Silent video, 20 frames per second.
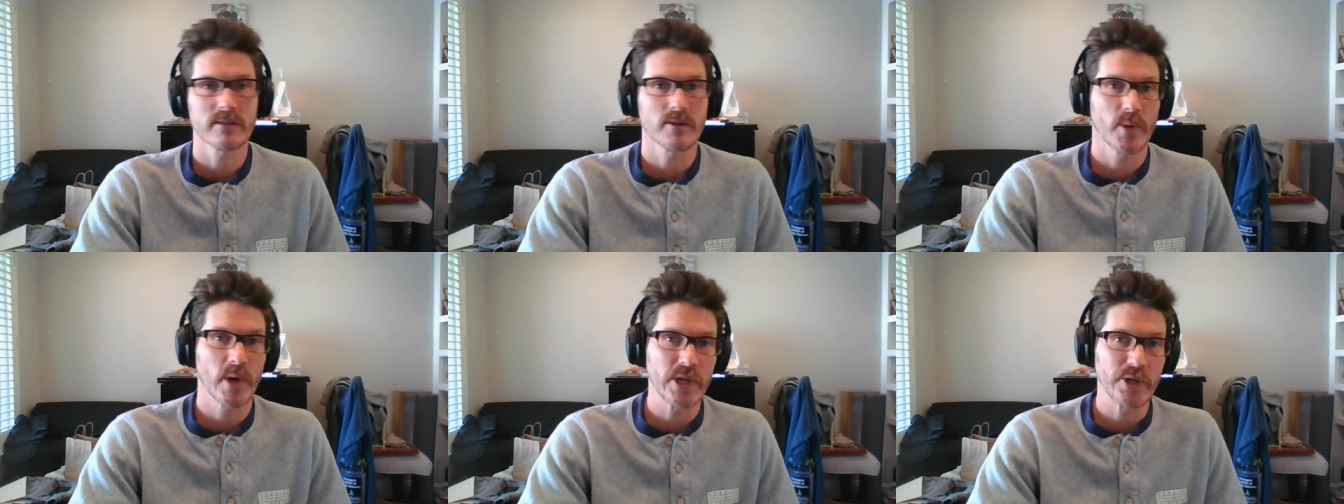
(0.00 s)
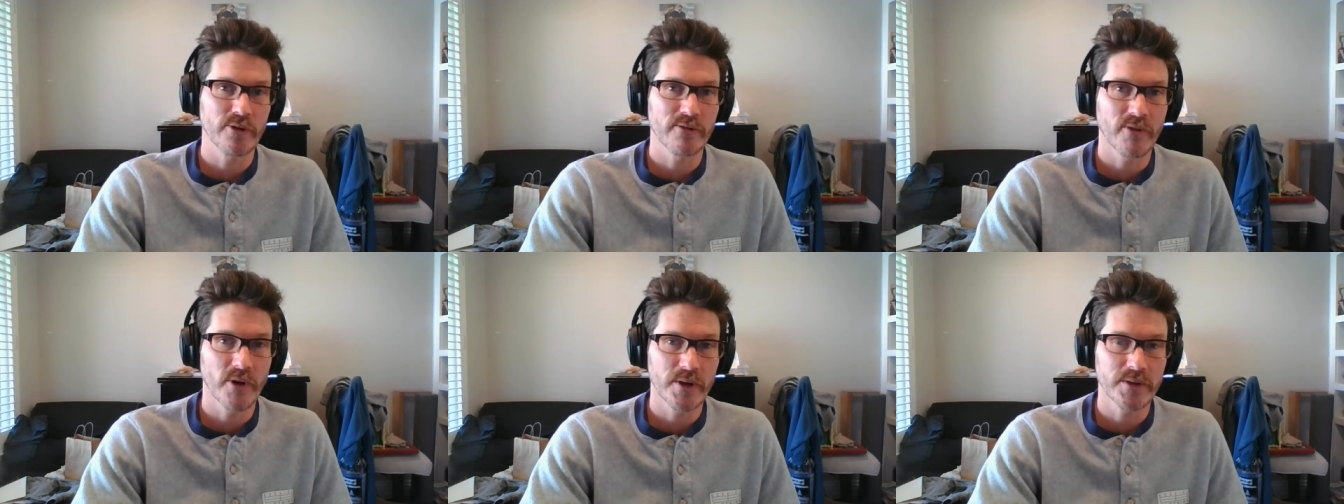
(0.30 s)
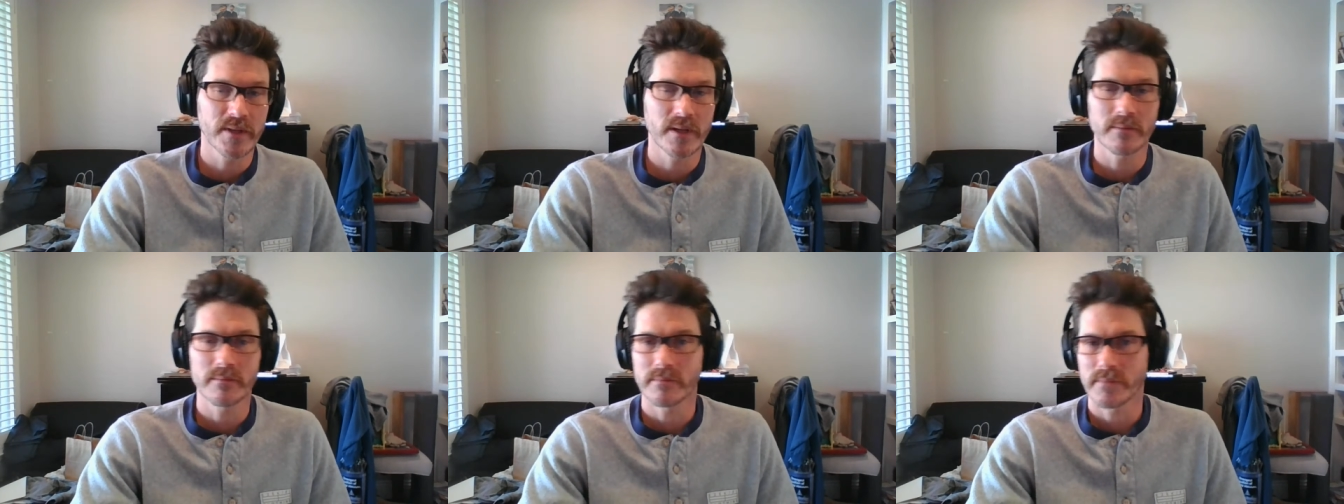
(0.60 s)
The way you
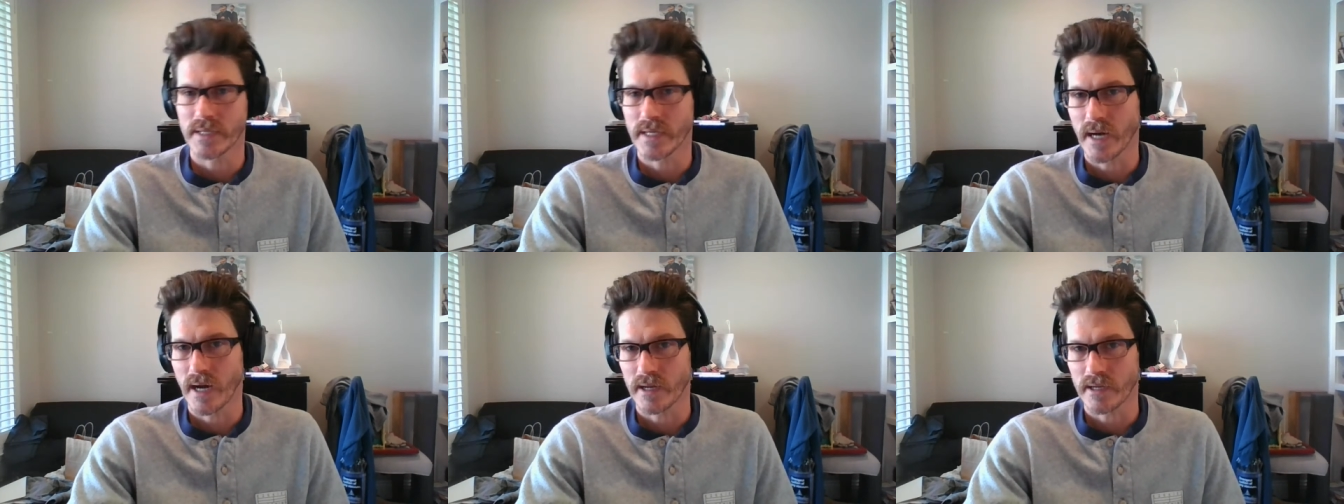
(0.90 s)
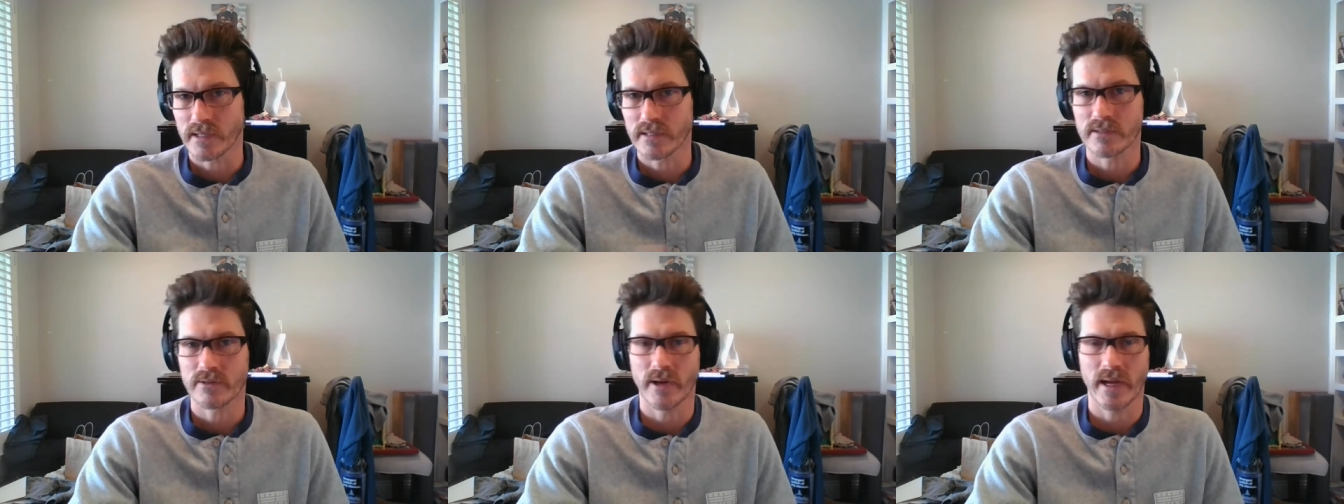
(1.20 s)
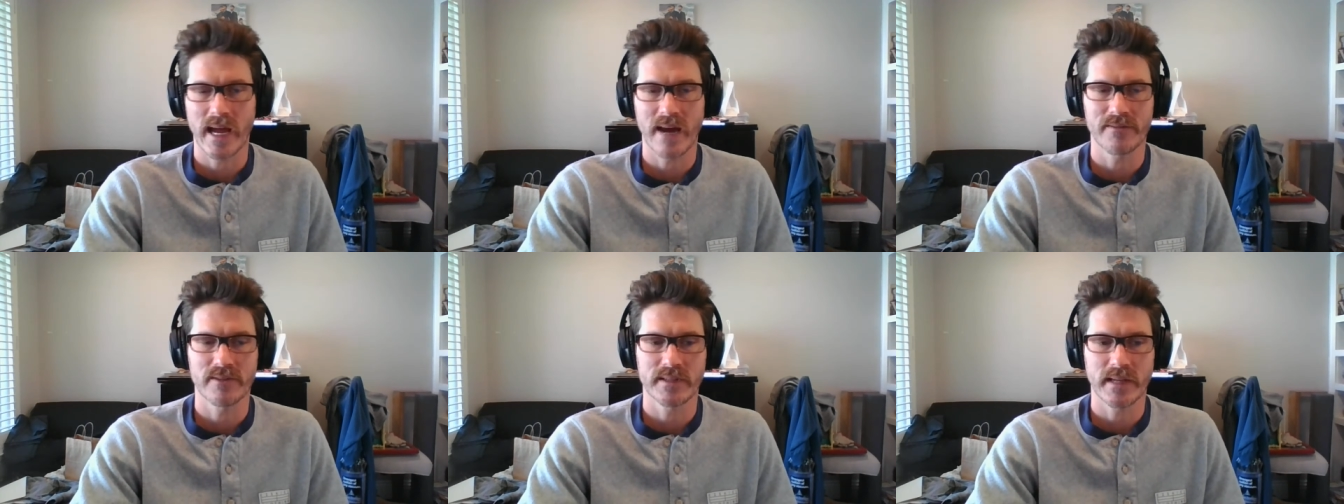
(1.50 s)
avoid them, be honest, right?
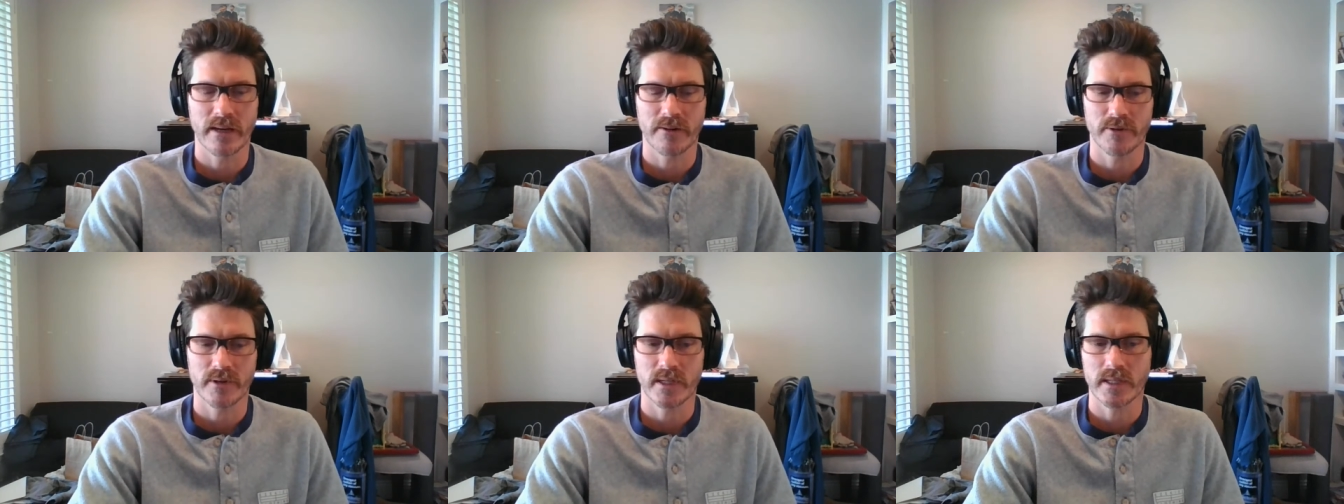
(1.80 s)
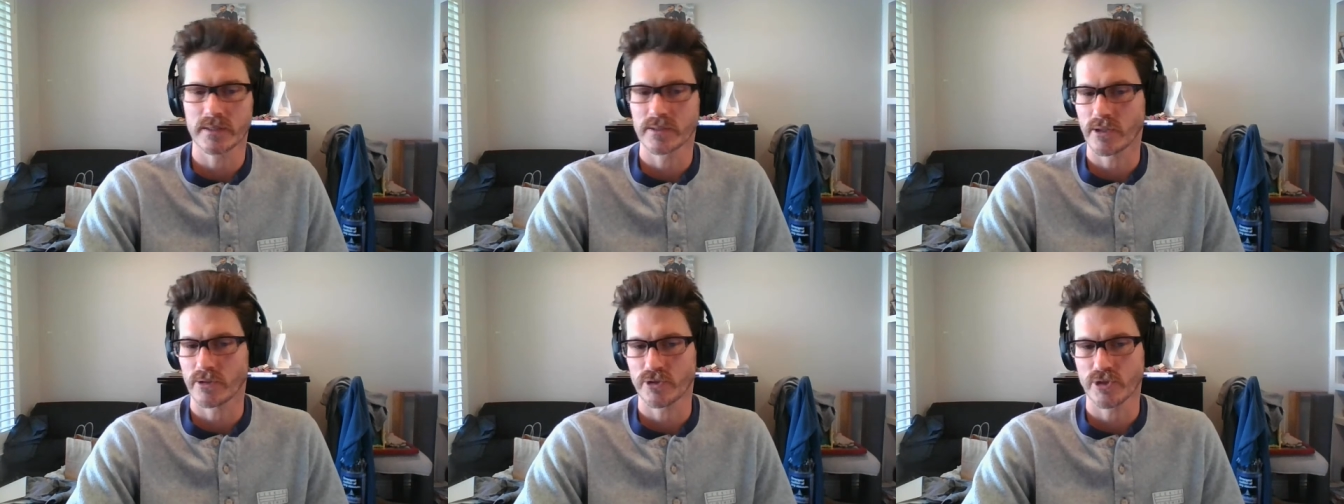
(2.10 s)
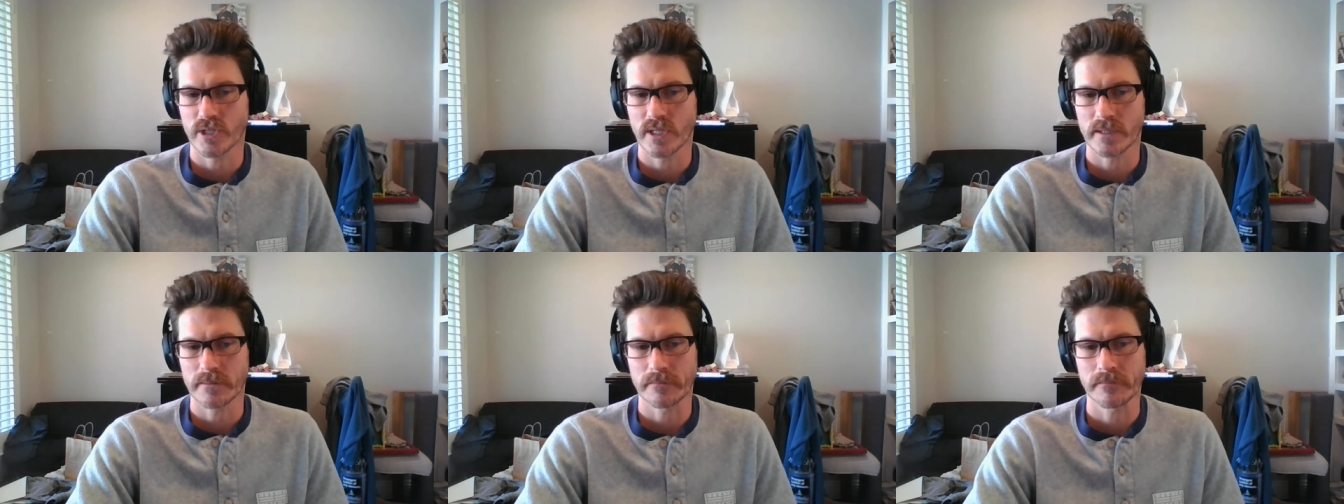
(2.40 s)
Have integrity, don't
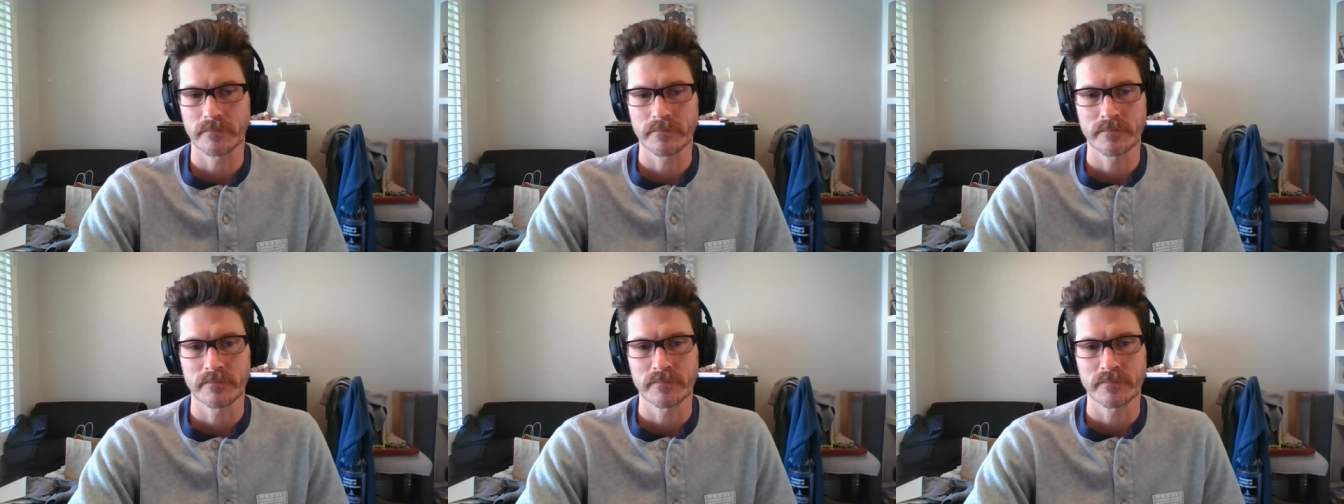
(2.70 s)
cheat